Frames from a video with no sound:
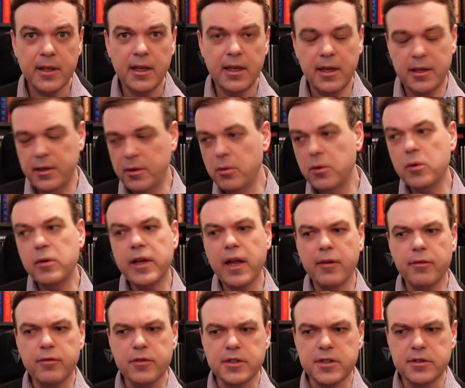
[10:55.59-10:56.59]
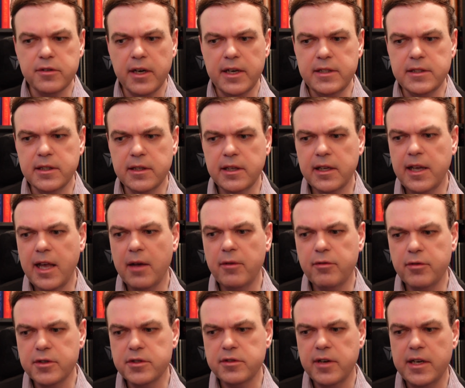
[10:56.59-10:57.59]
and you all get frustrated. Think how
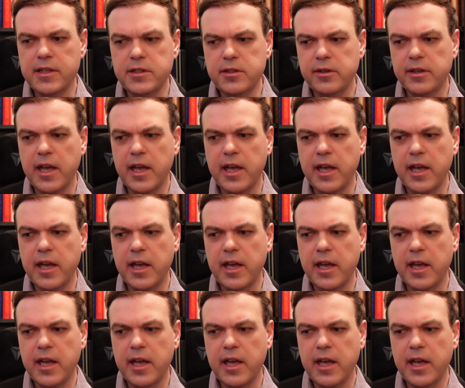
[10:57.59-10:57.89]
frustrated